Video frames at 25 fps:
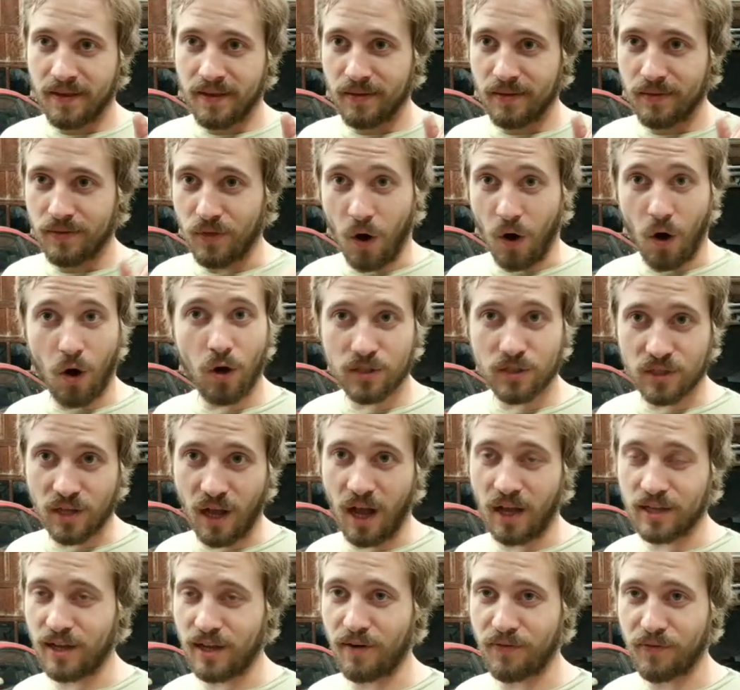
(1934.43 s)
the hole
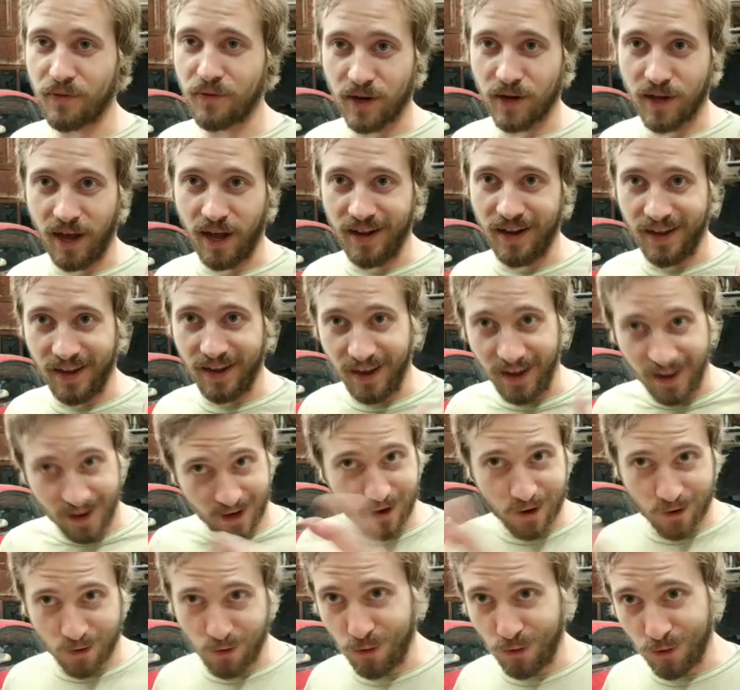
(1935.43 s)
saws are for cutting
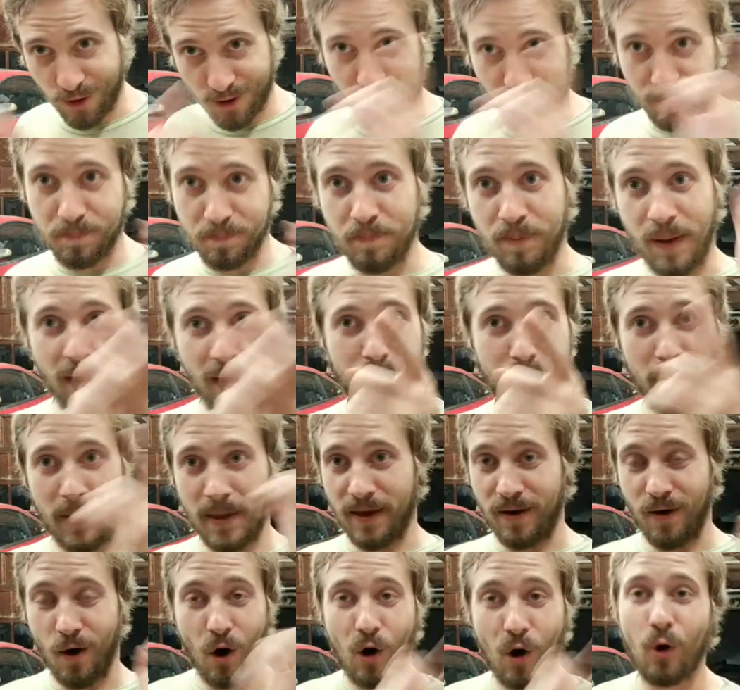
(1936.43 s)
intercooler
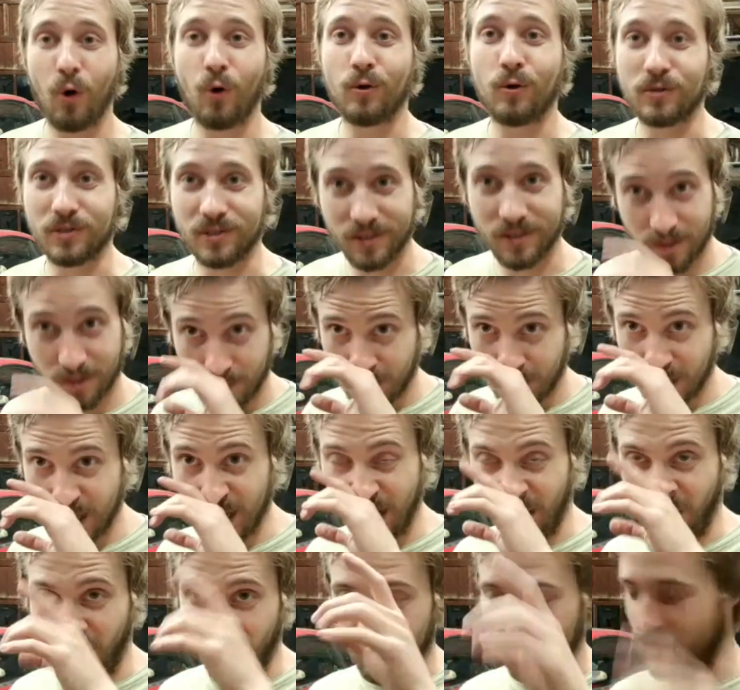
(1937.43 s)
piping holes. You
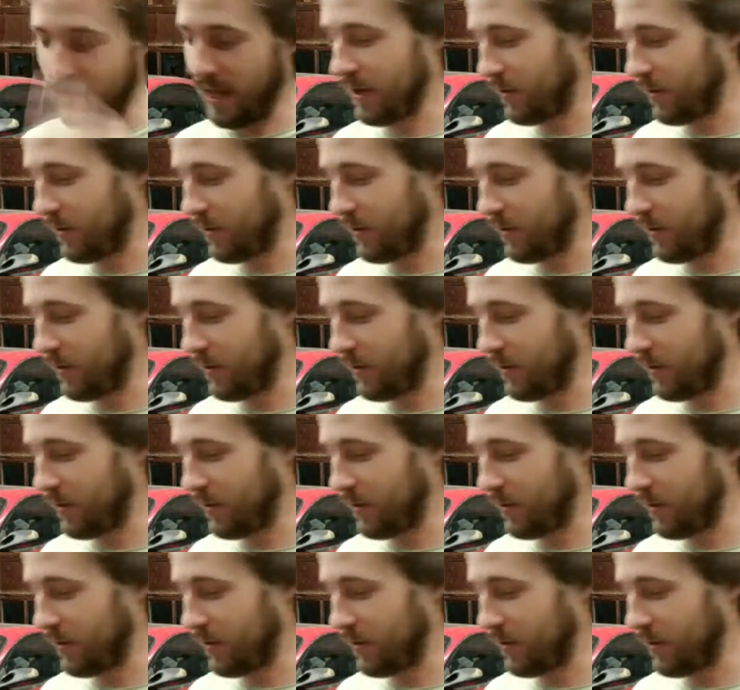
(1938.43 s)
know, like